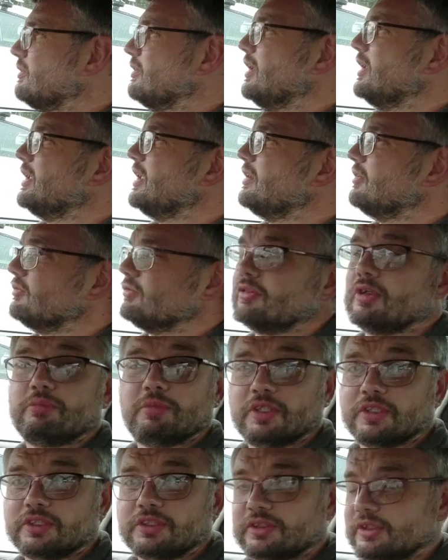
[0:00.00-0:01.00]
Again,
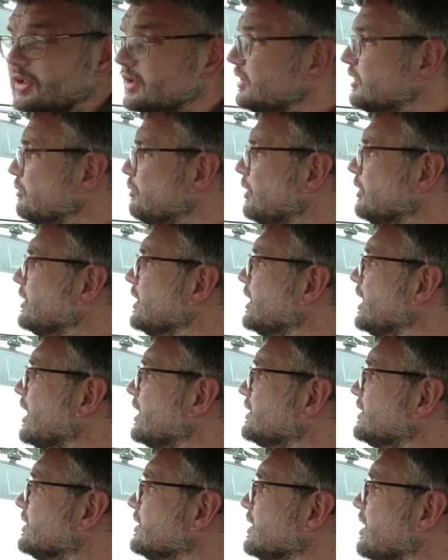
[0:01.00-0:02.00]
rubbish. The bonnet
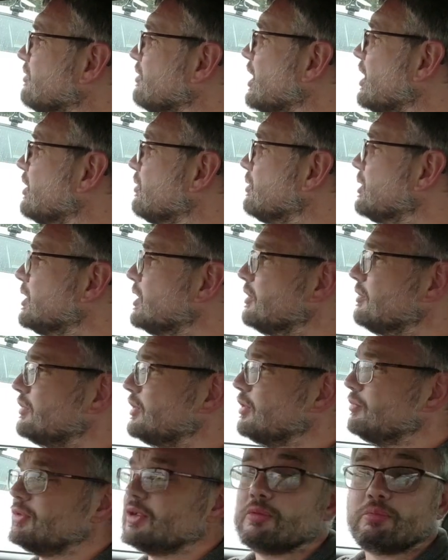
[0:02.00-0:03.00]
catches have a habit
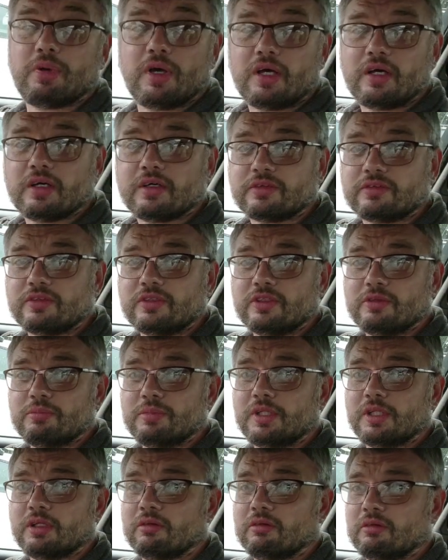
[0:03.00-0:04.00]
of coming apart in the
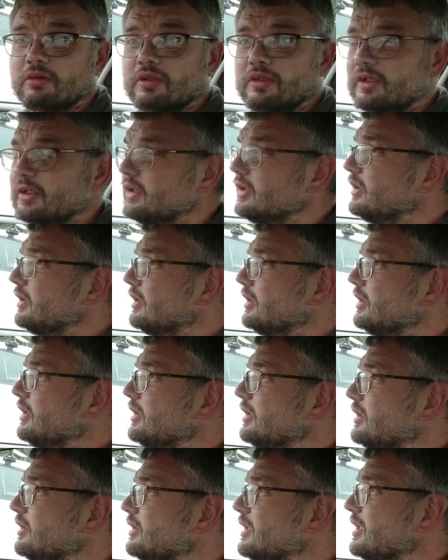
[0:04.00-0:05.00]
middle.
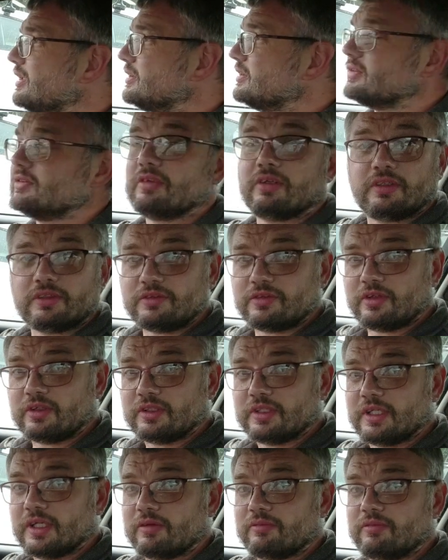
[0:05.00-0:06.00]
That's not
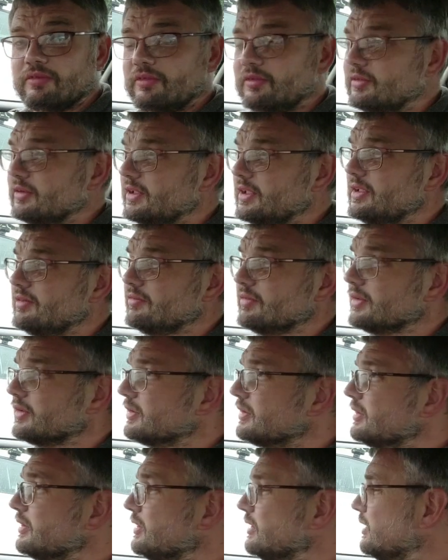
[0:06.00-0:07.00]
entirely helpful either.
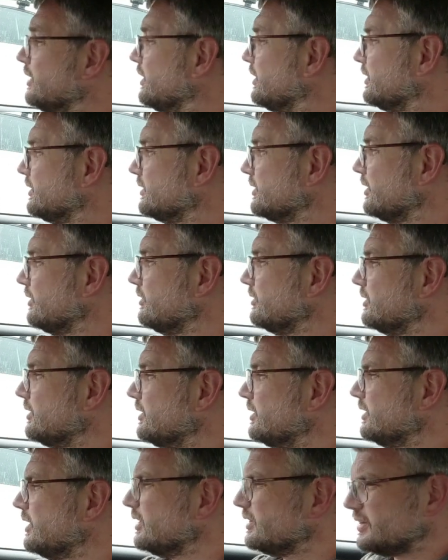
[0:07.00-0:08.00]
So
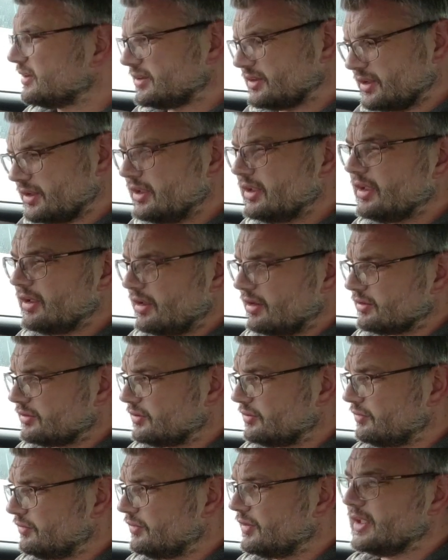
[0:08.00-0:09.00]
there's a
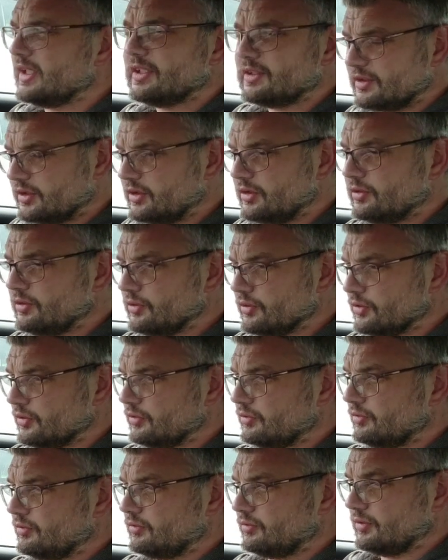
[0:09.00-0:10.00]
lot that isn't good.
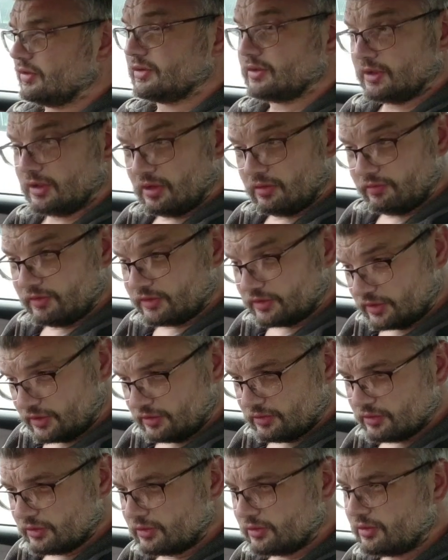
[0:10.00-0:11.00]
There's a lot that's
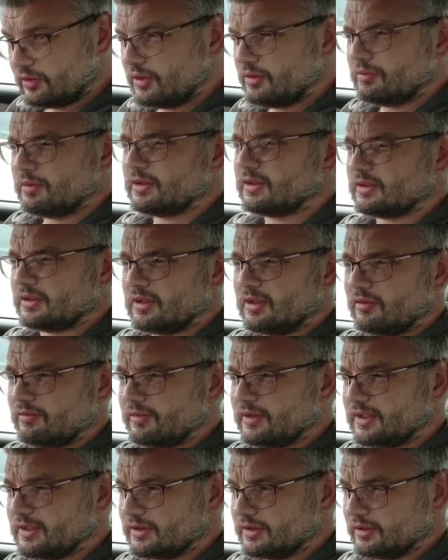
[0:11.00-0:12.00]
good, but there's a lot
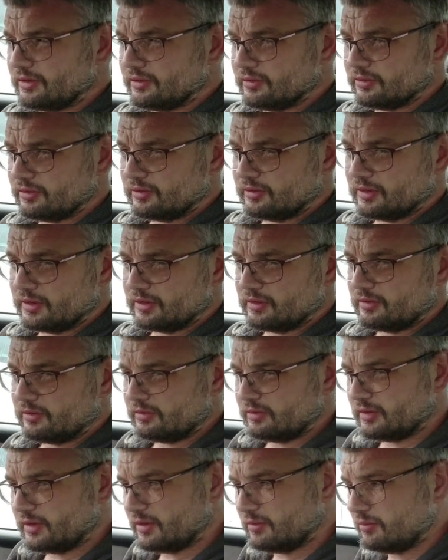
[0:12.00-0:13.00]
that isn't good,
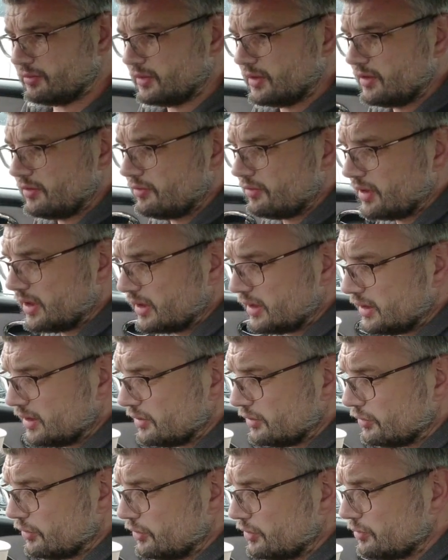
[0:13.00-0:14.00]
and frankly
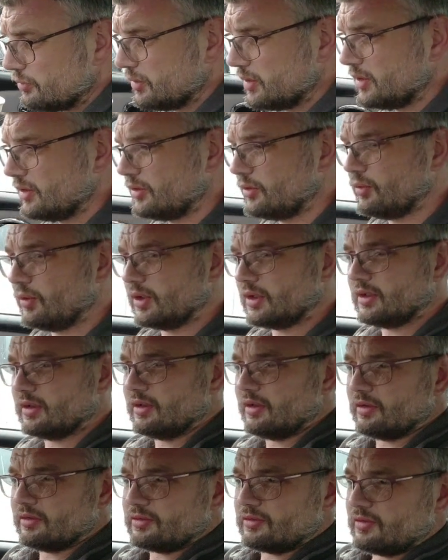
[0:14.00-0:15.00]
annoys me quite a
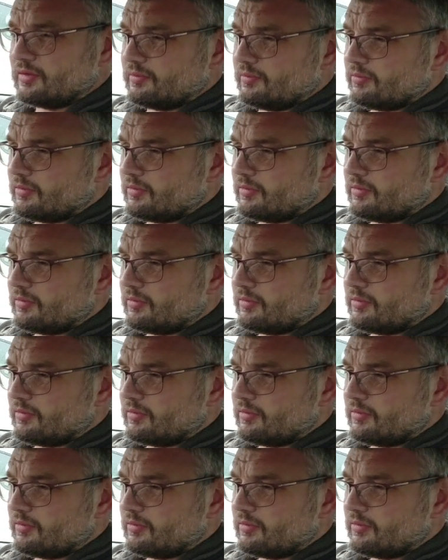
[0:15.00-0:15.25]
lot.